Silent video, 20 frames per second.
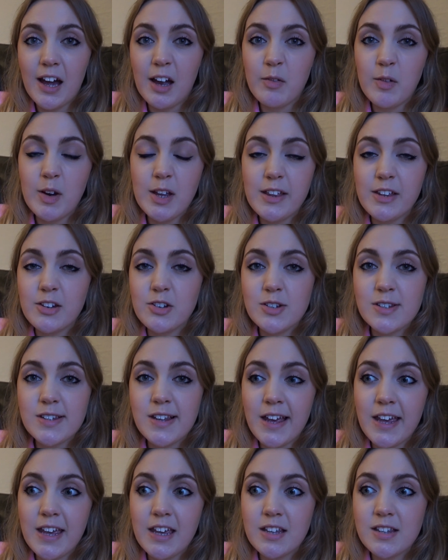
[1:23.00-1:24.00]
I really just
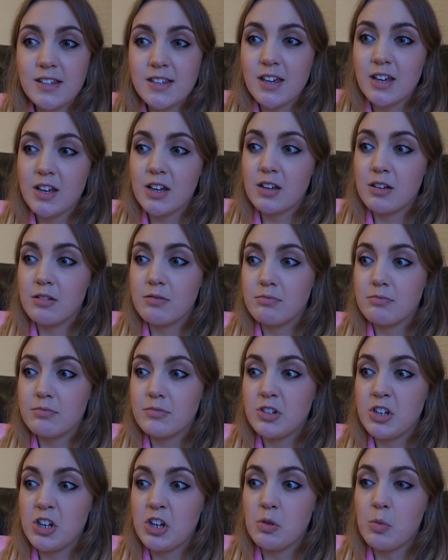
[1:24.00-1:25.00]
like to
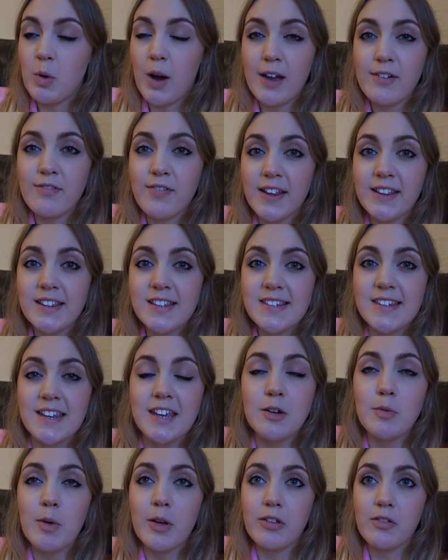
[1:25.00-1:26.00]
do what I
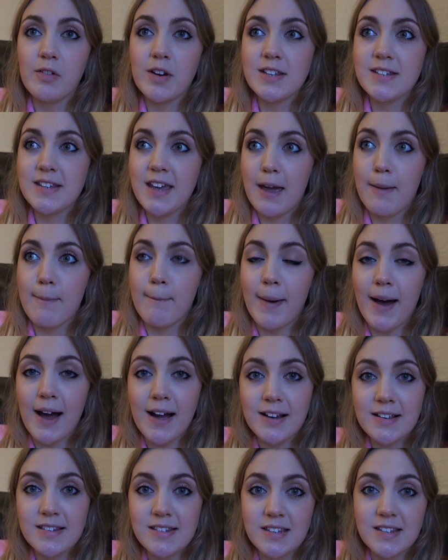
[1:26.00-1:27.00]
fancy, whether it's getting
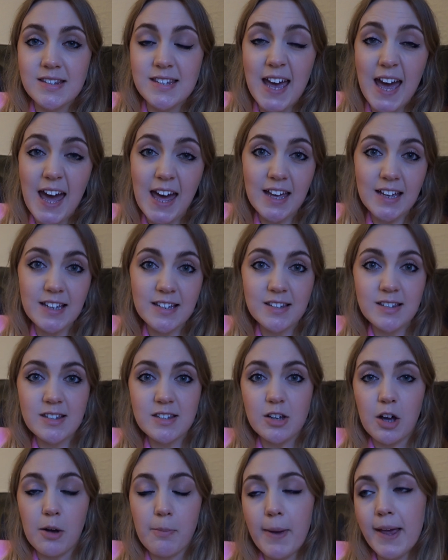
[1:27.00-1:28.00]
back to
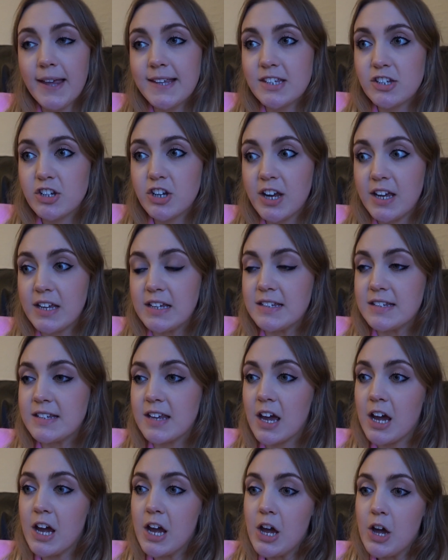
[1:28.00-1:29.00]
texts or
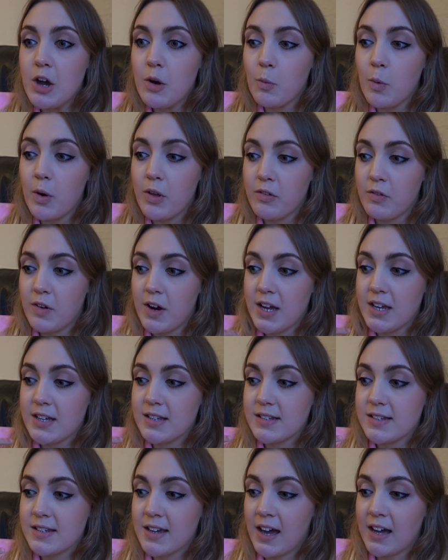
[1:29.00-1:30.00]
messages, whether
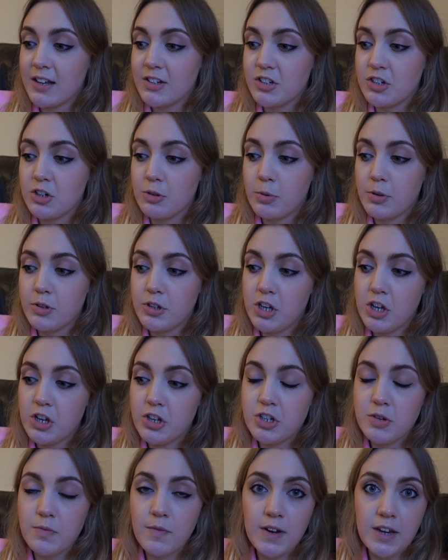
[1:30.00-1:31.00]
it's catching up on
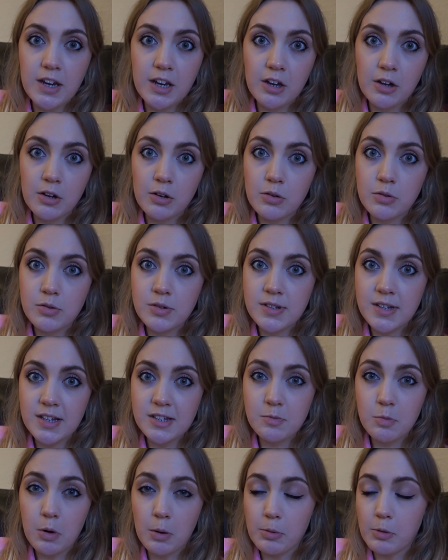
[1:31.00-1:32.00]
YouTube videos.
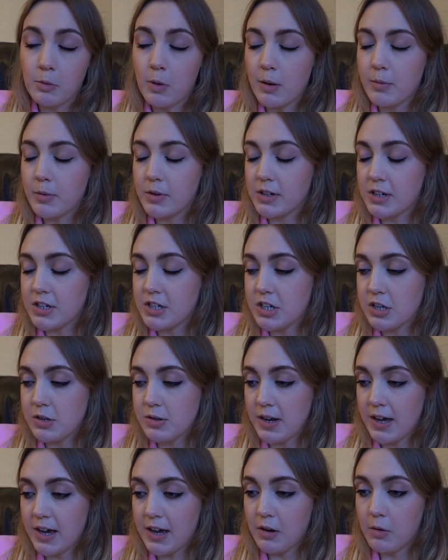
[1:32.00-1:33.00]
That's probably what I'm gonna
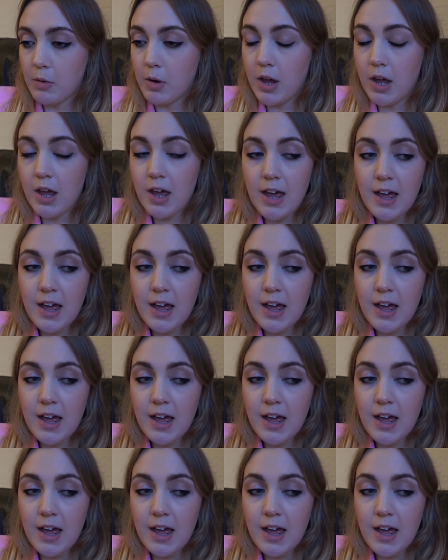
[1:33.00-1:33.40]
do now.